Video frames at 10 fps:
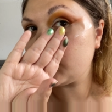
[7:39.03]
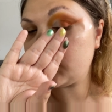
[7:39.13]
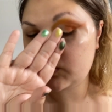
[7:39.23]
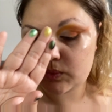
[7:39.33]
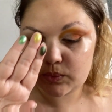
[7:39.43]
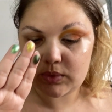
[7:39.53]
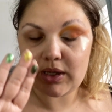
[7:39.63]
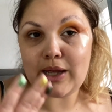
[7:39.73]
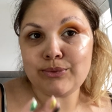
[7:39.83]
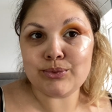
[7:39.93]
Oh,
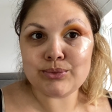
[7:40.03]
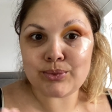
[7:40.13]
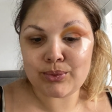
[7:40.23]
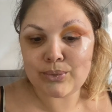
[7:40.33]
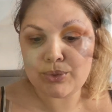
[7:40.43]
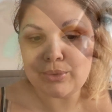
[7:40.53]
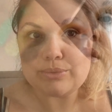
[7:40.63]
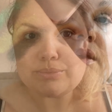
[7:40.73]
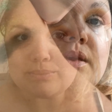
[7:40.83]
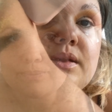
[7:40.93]
I don't know.
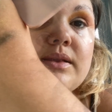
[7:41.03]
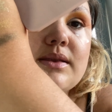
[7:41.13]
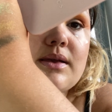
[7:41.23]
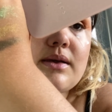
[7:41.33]
These